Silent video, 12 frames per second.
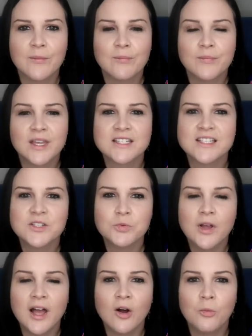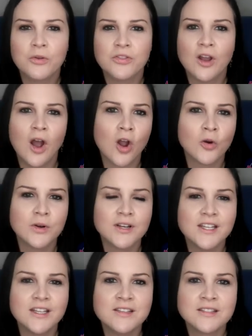Because this will help with the
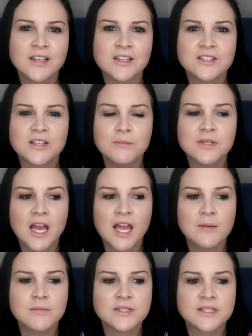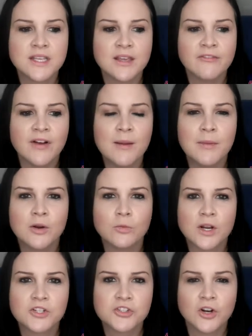awkwardness. Sometimes if I'm at a
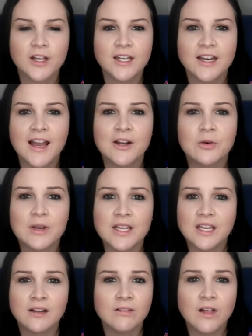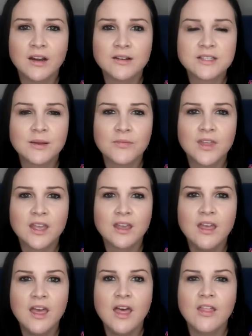restaurant and I don't eat a lot of something,
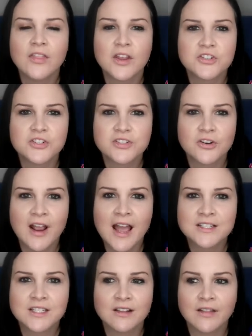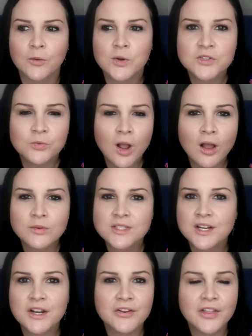they just start asking like, what's wrong? Was
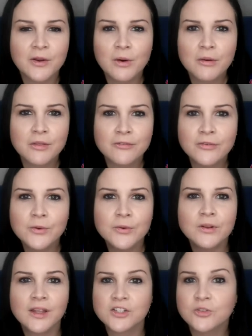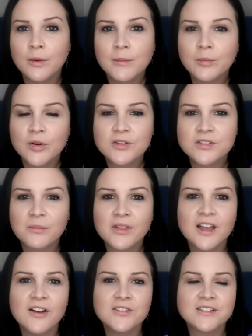there anything wrong with the food? Like, do you want me to bring you something
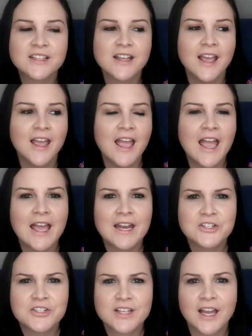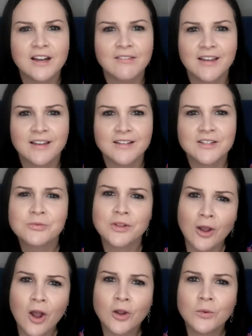else? And it just kind of like, it's really
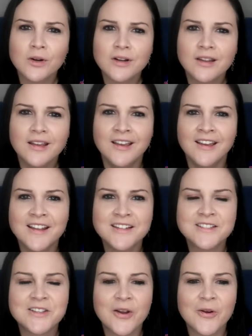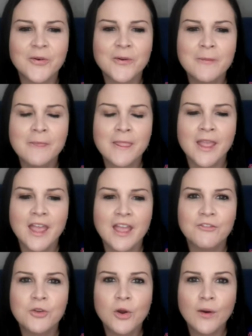awkward. And so
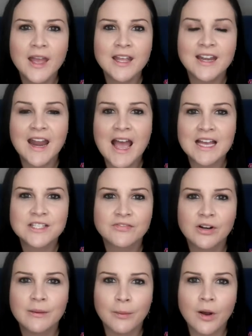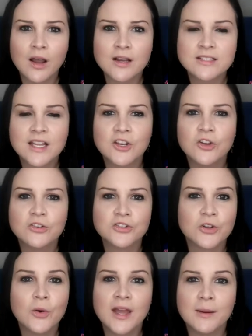if you go ahead and ask for a box and you
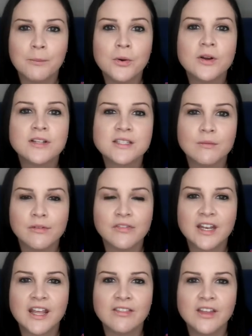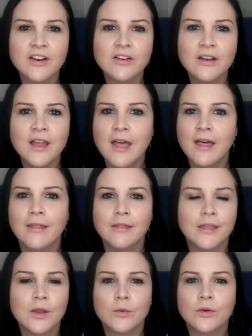just go ahead and put some of it in there,
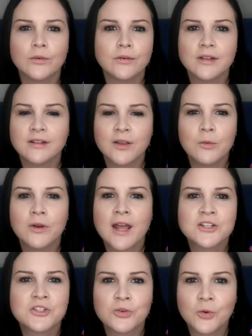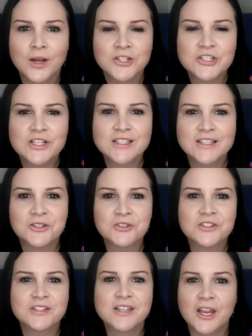they won't ask you questions. They'll
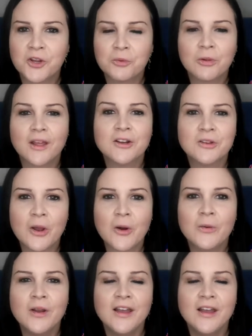just take your plate and go.